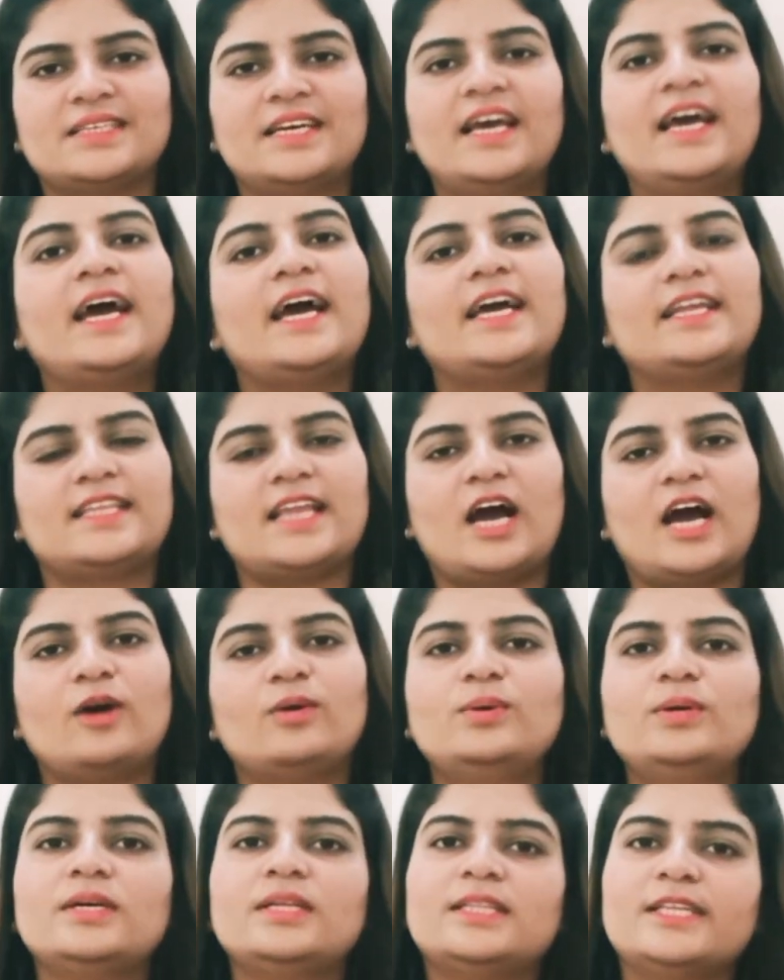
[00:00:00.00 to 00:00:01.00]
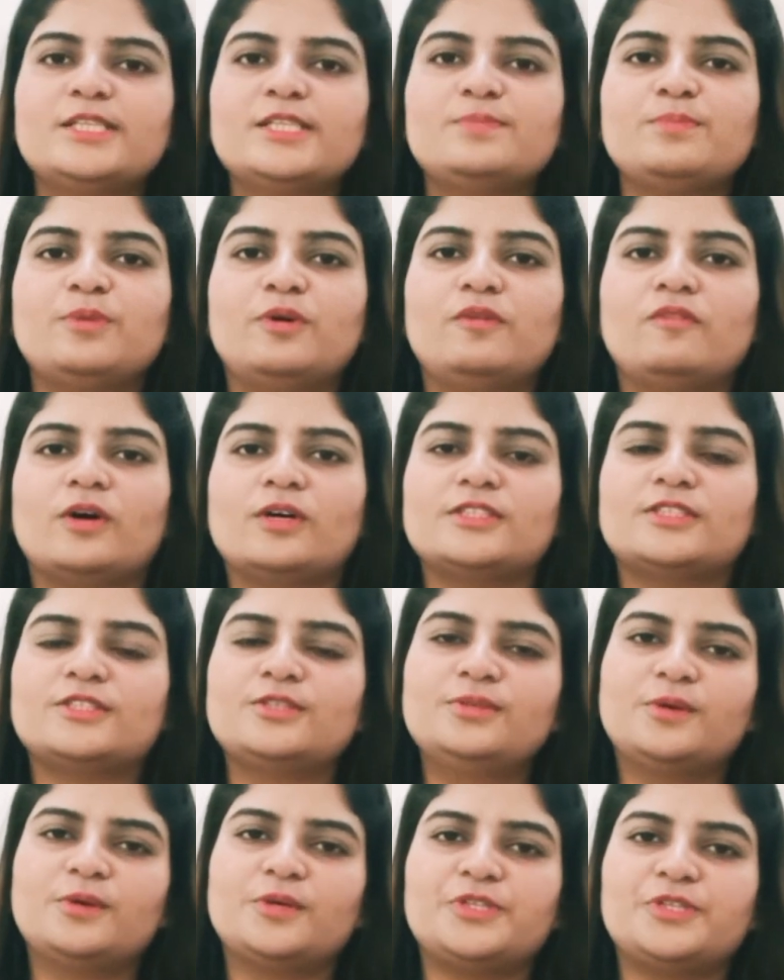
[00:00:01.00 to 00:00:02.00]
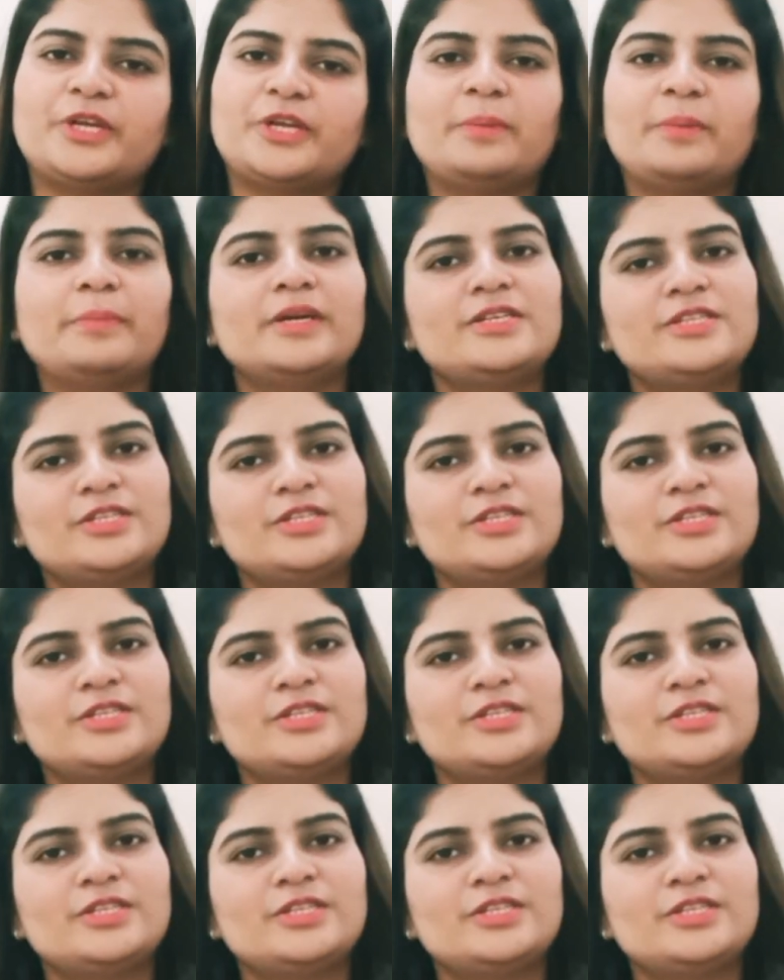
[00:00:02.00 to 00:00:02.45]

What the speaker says: And now let's move on to question number 2.